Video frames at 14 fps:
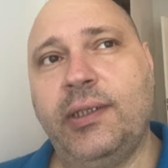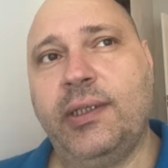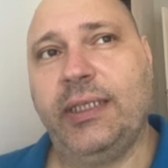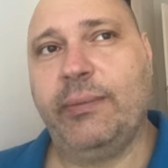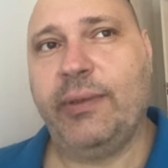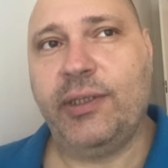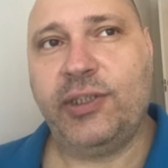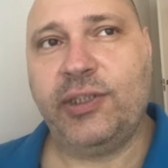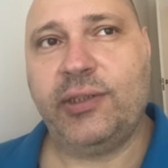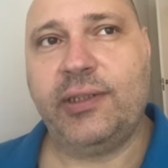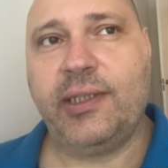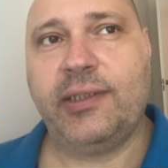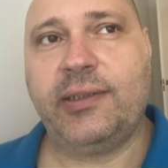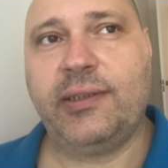Imagine
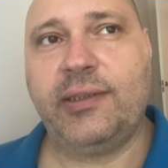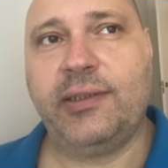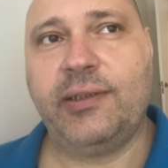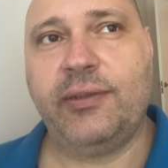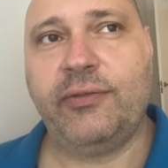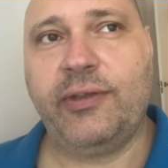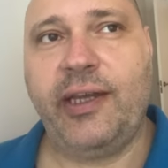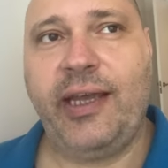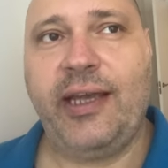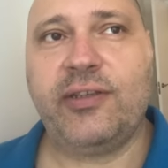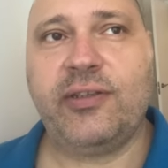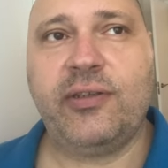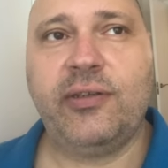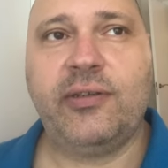that if I
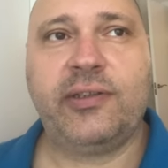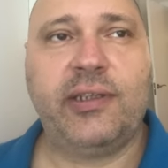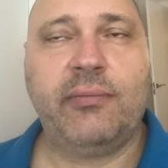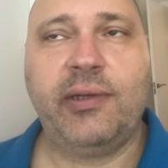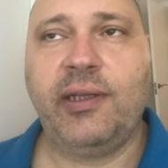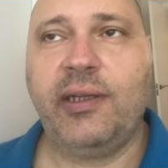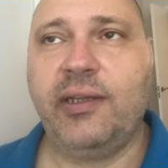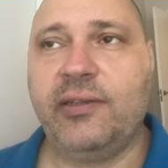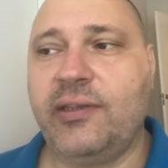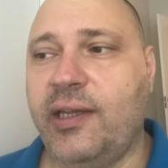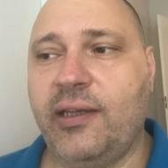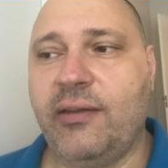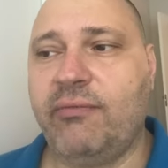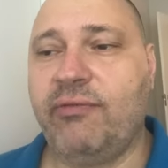ask you or somebody is
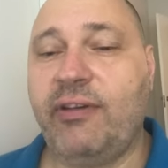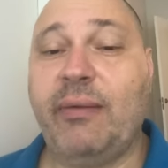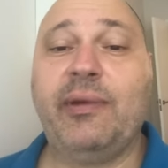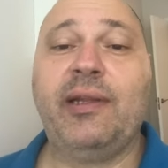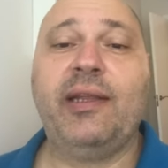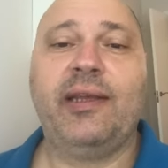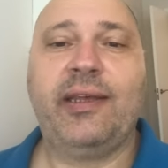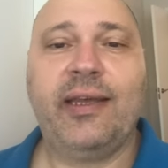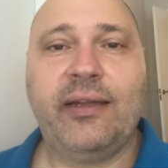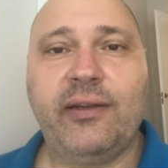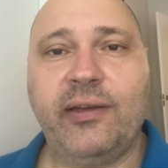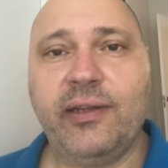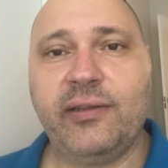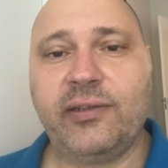like a family
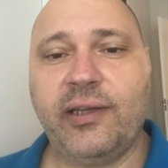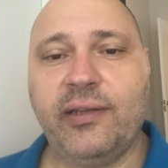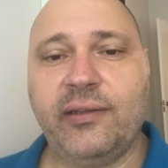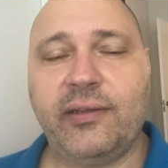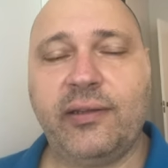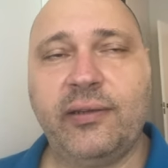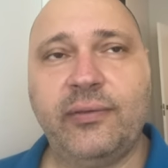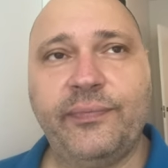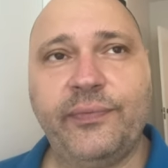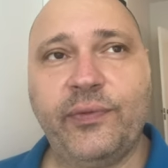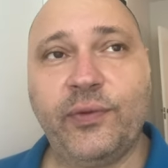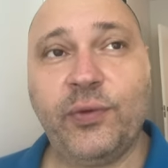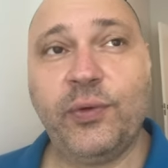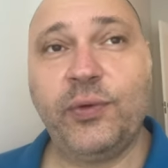gatherings and
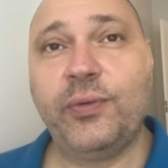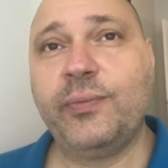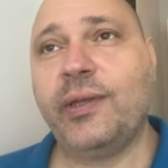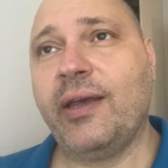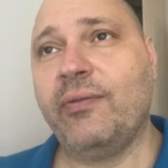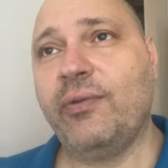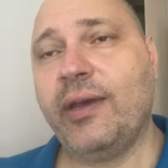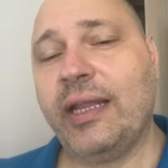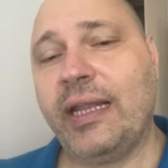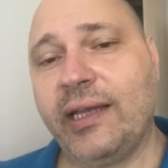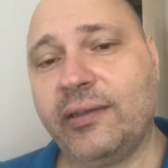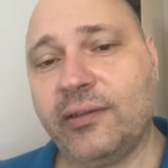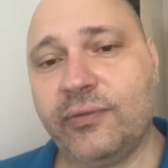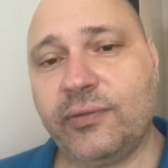to whom have you
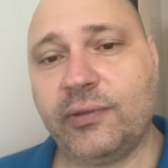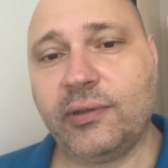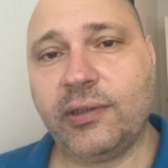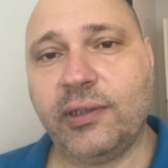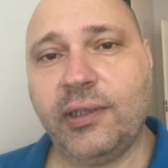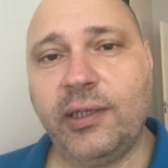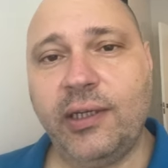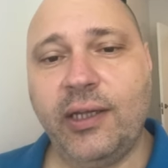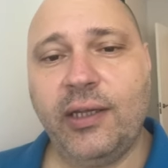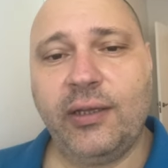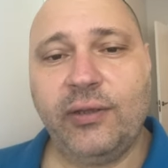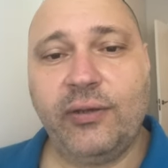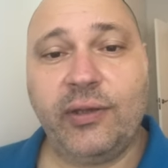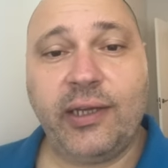elected for,
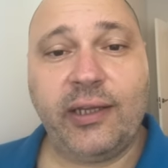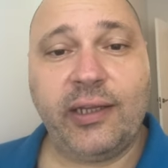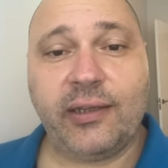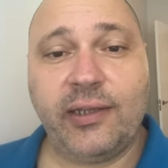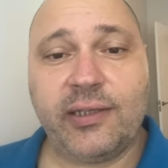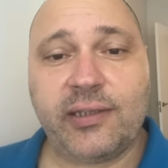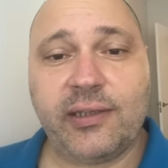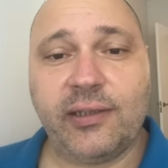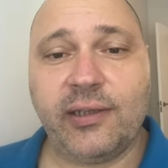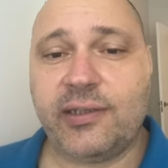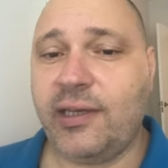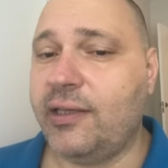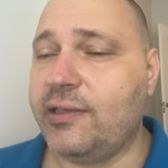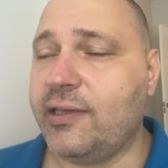you cannot decently
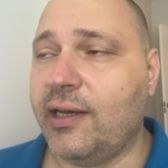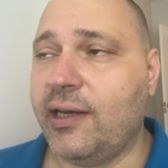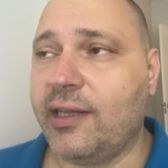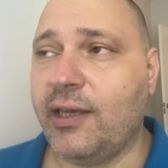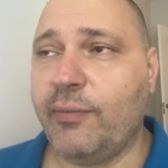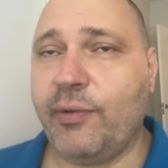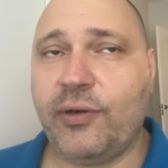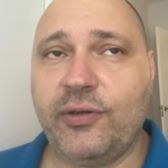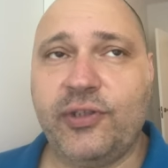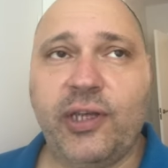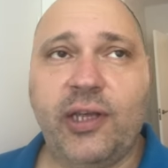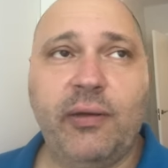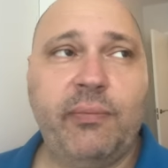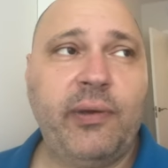say it's AKP or
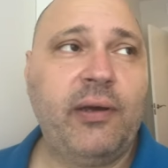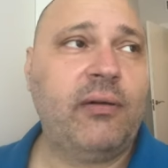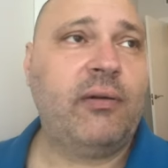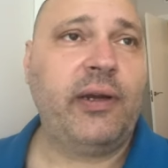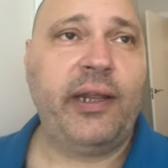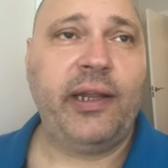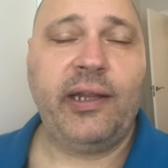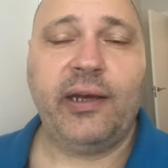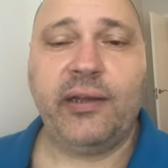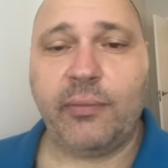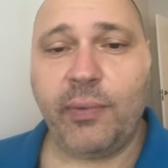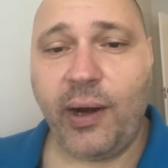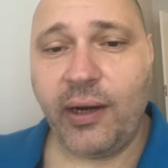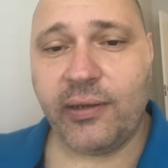CHP or any other
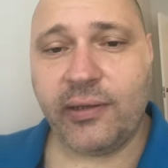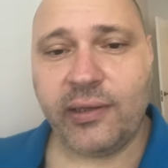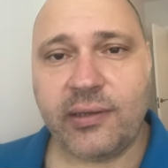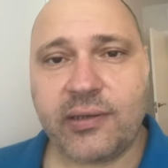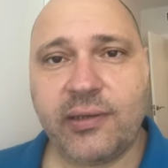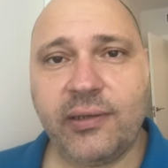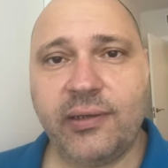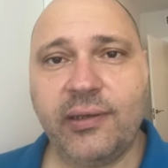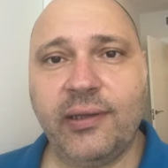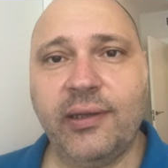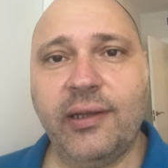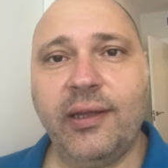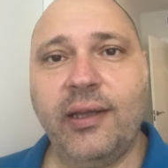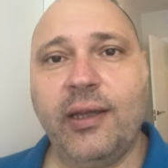parties.
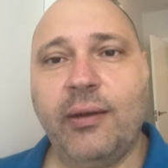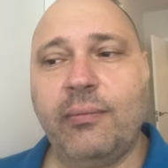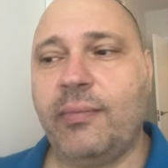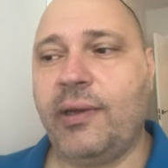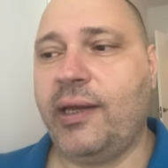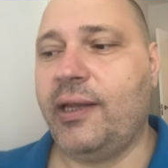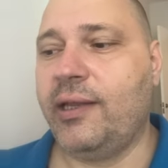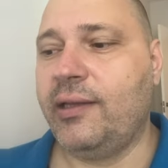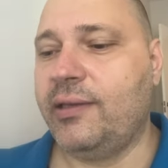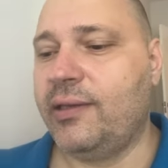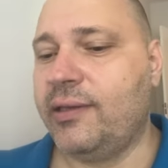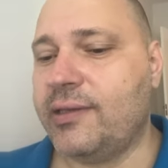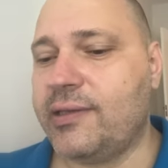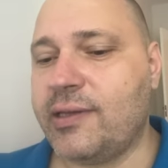
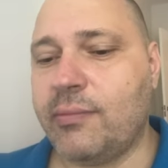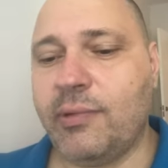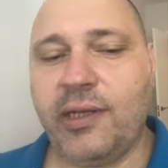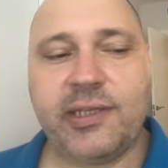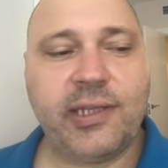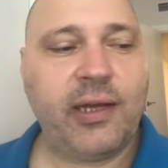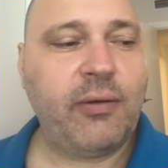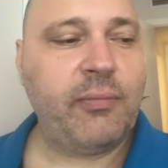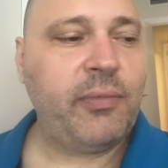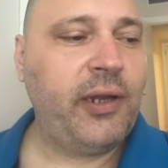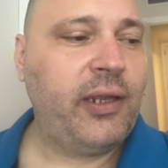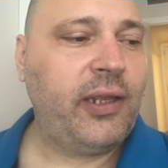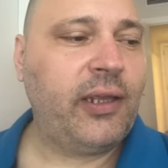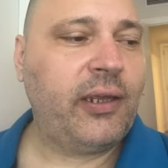And somebody is now
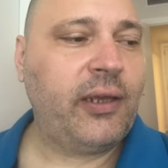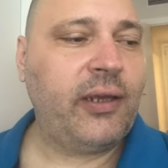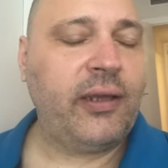bringing